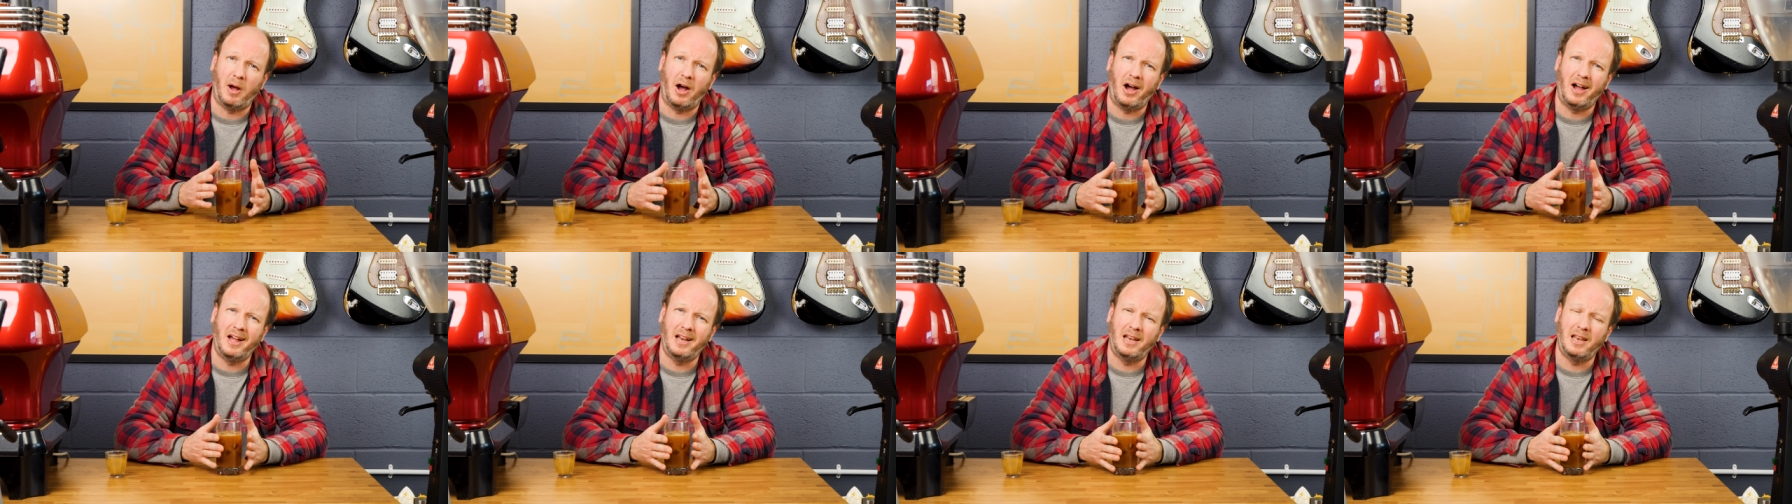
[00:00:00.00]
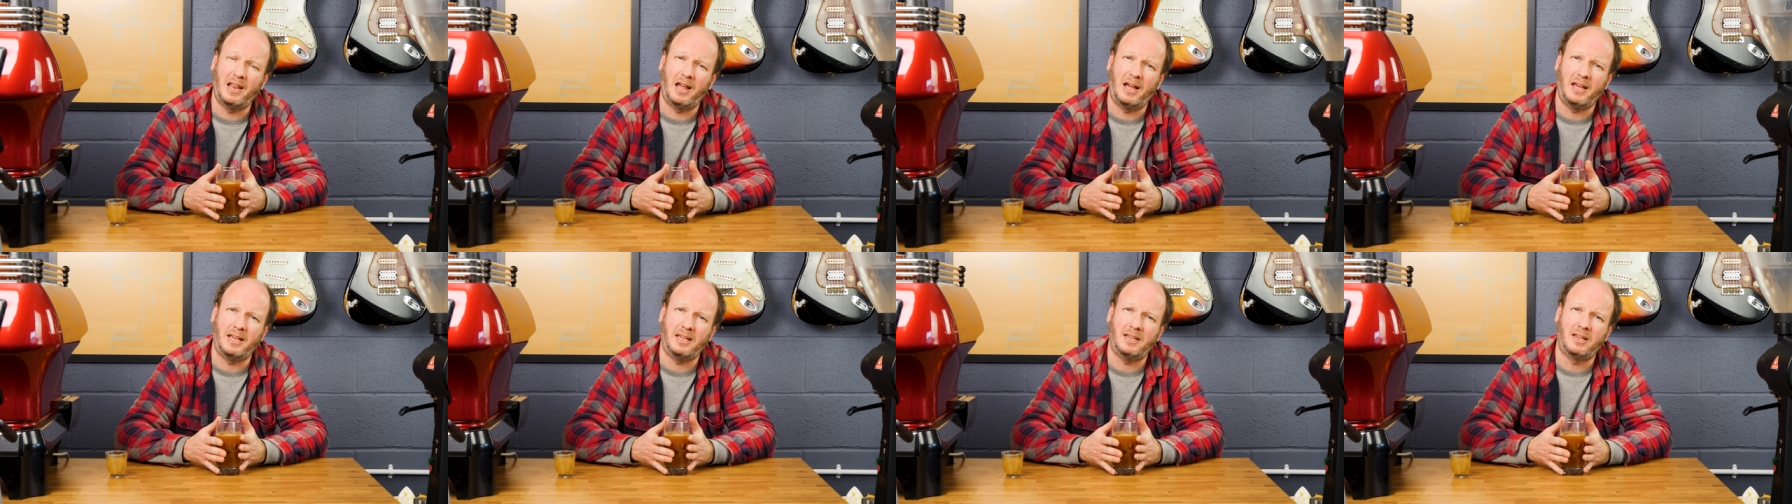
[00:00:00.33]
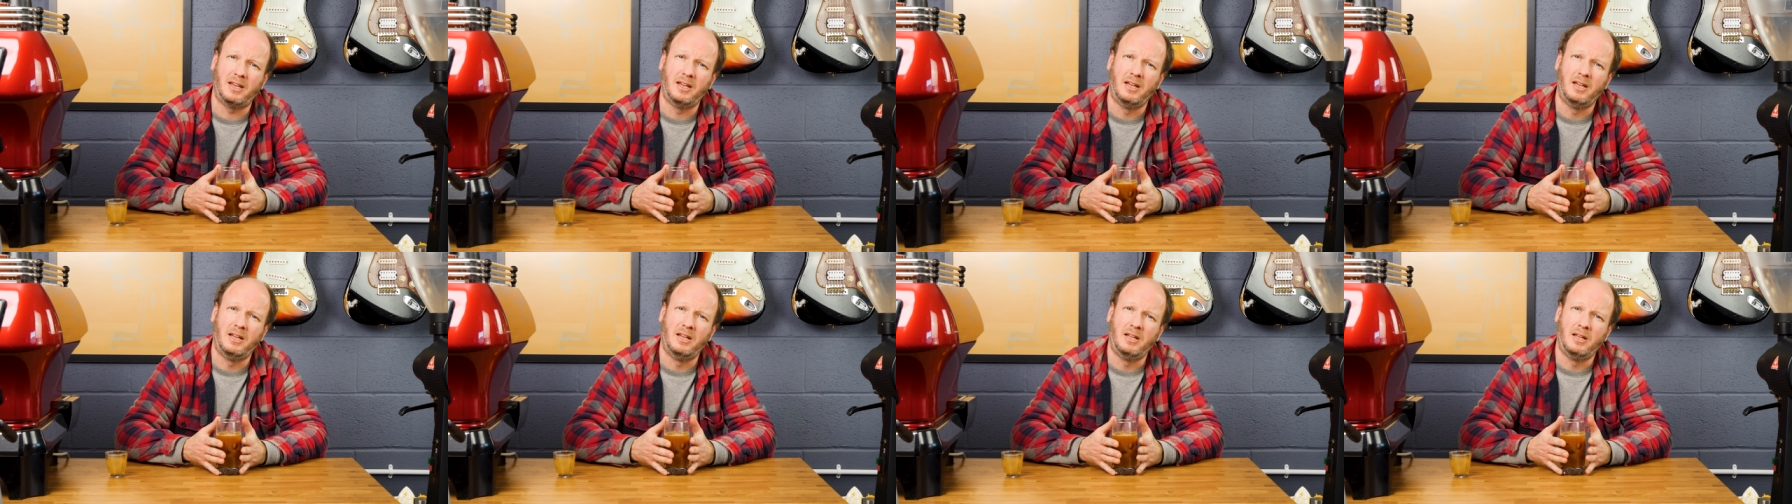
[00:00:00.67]
But I
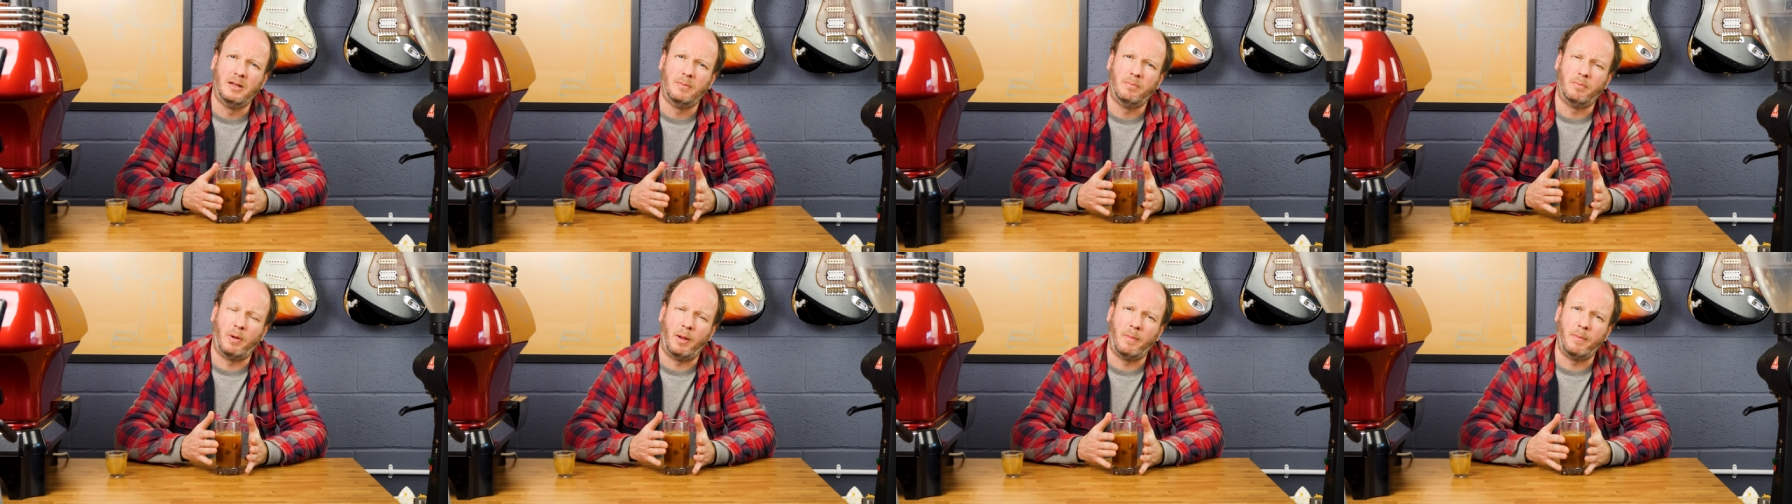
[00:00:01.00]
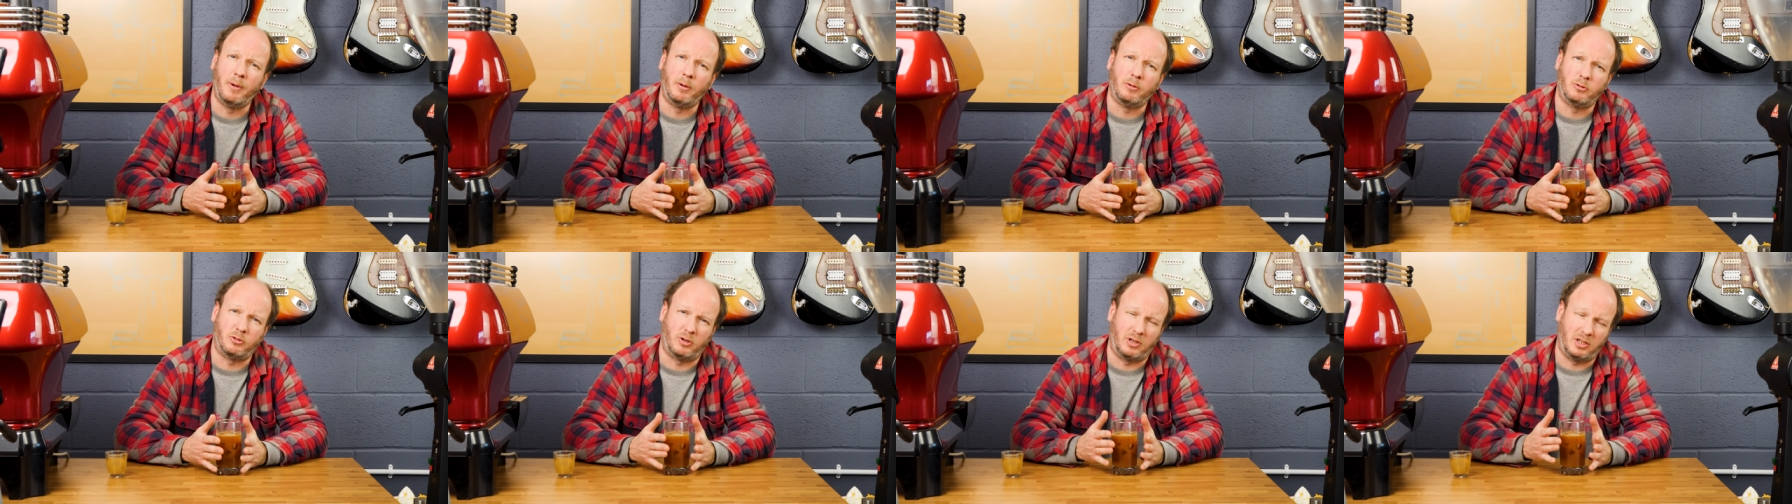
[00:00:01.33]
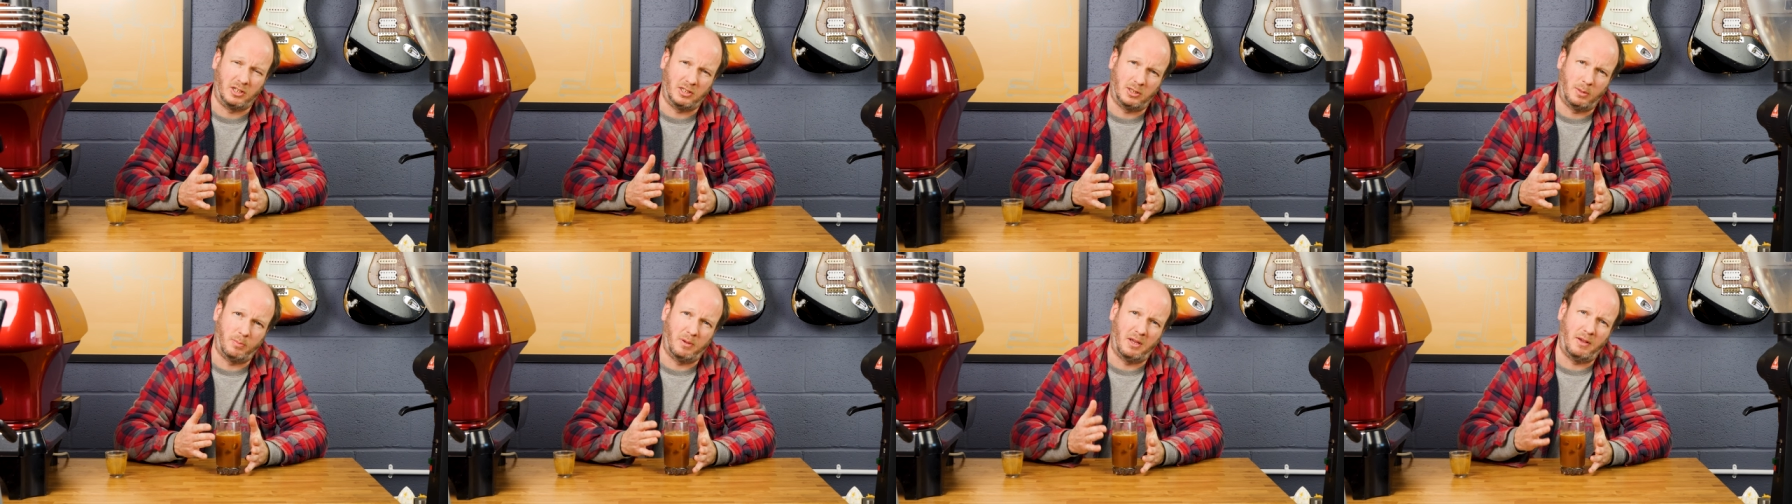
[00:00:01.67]
like my milk
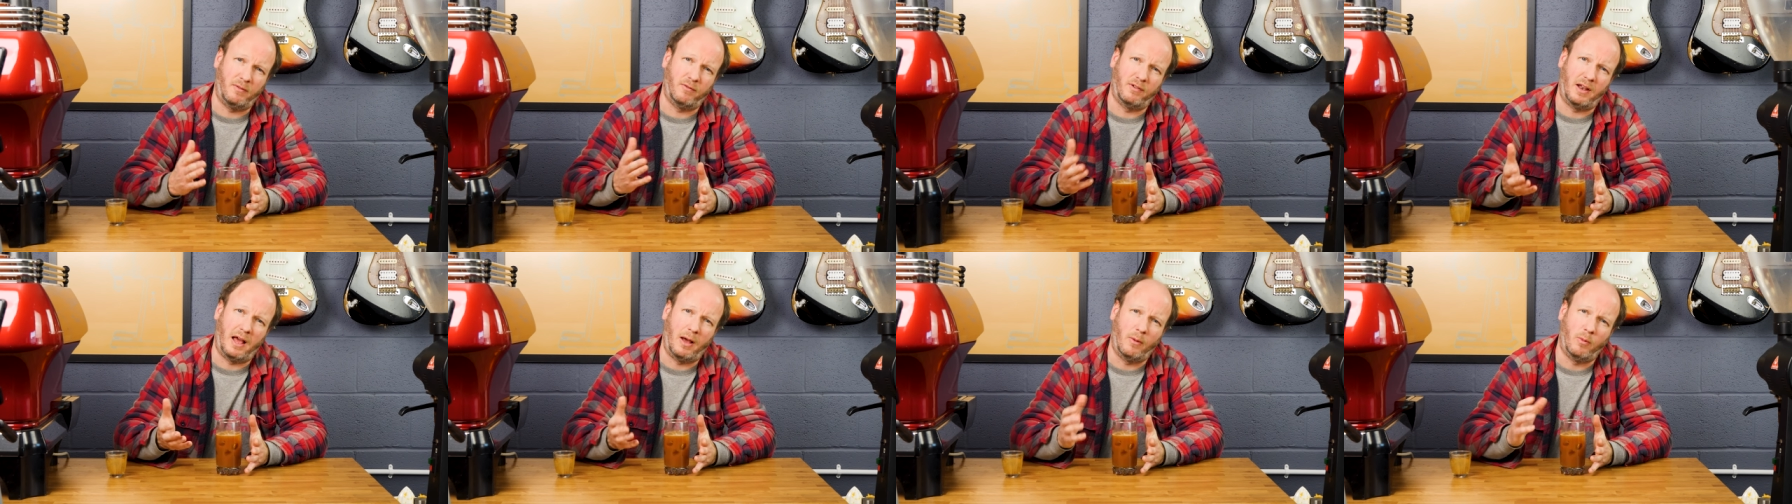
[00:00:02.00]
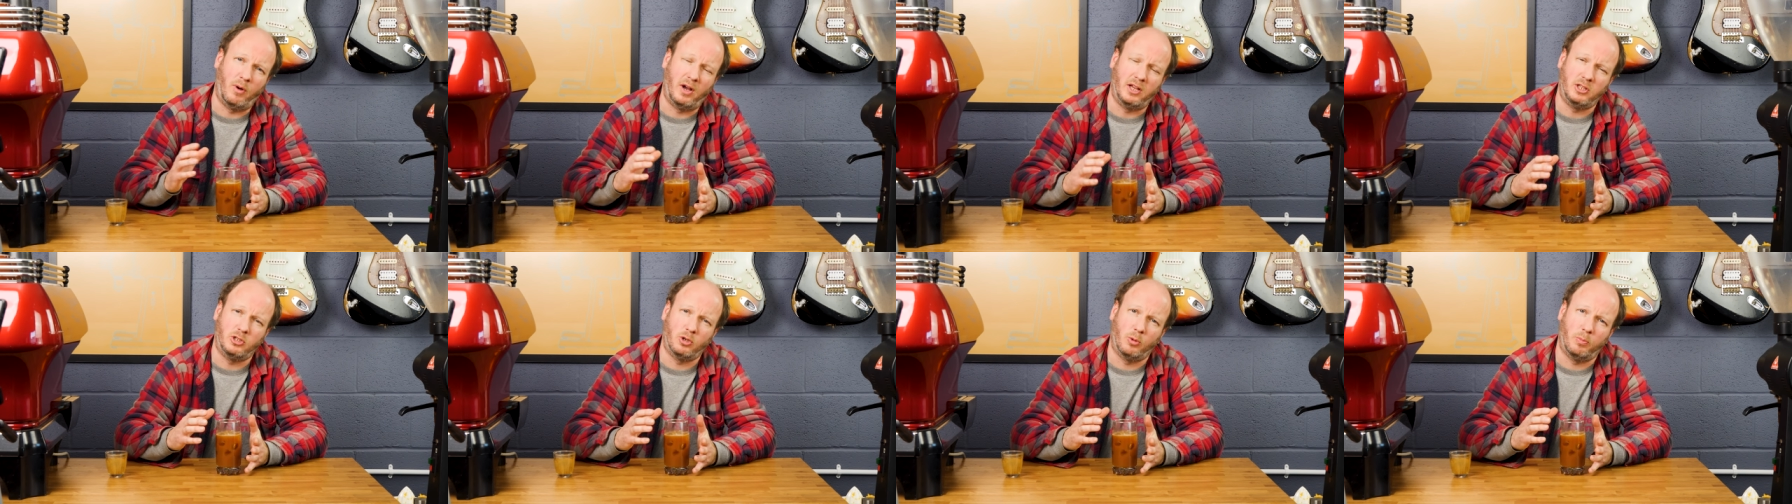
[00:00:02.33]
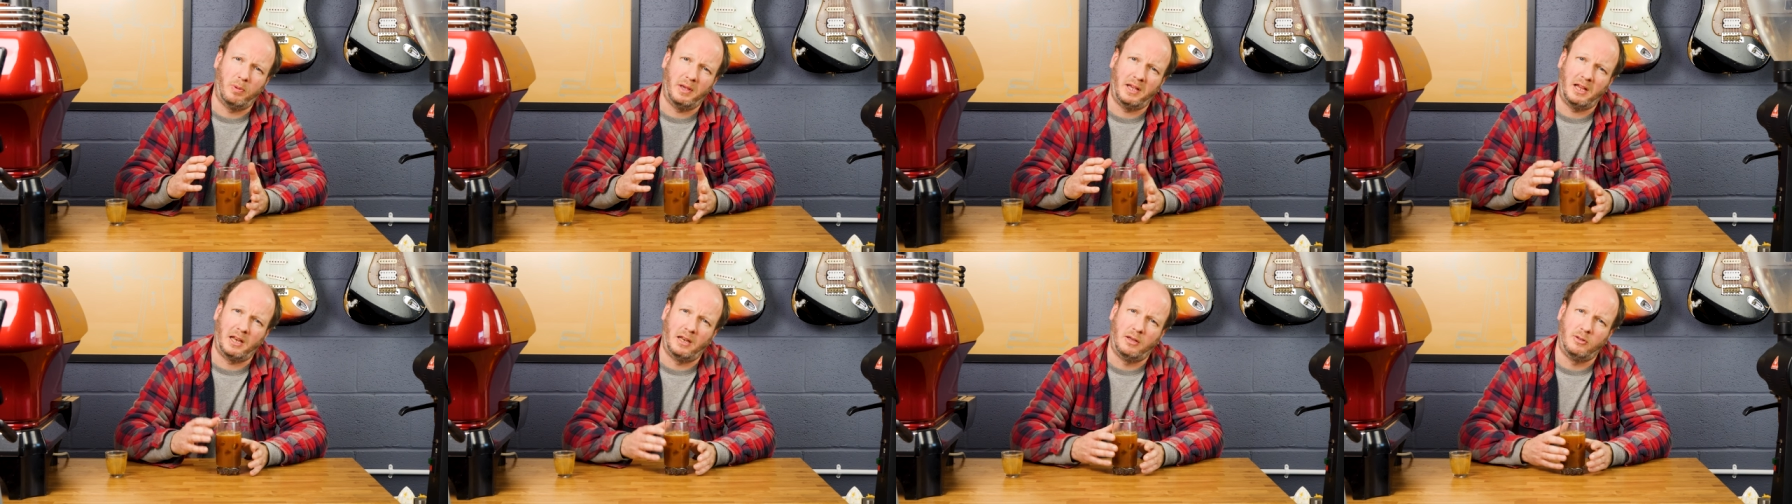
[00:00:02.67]
drinks to be flat whites
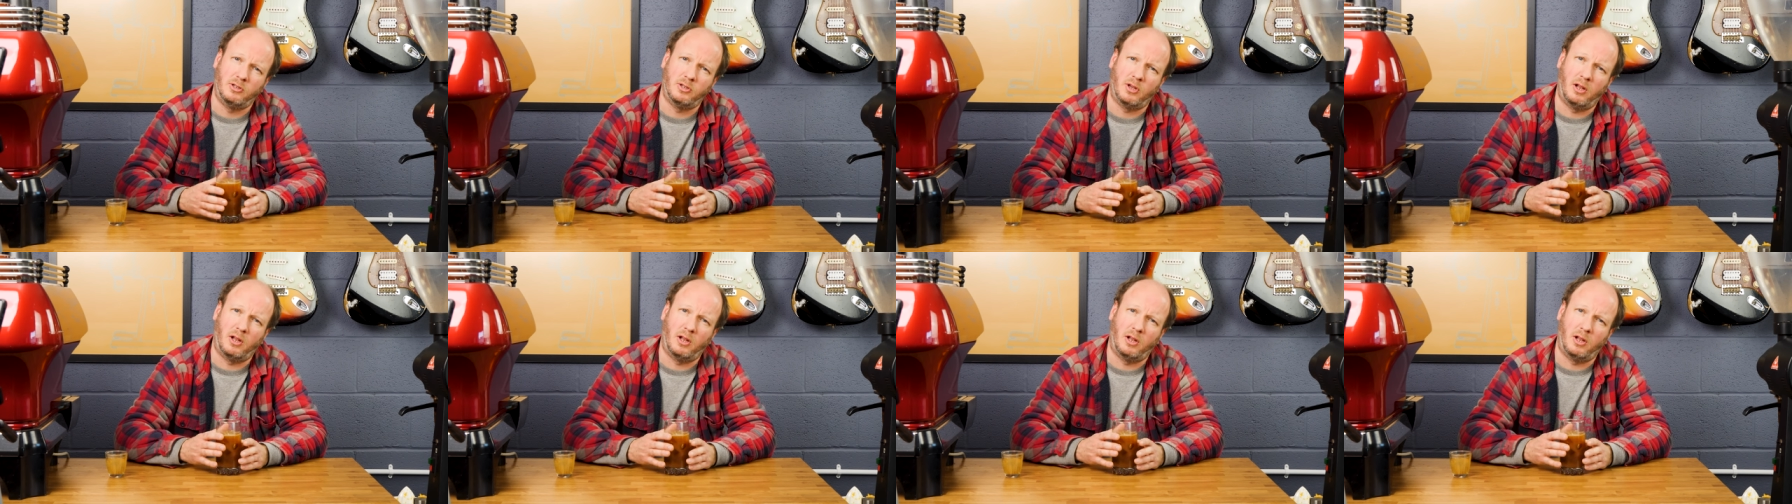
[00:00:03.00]
or piccolo,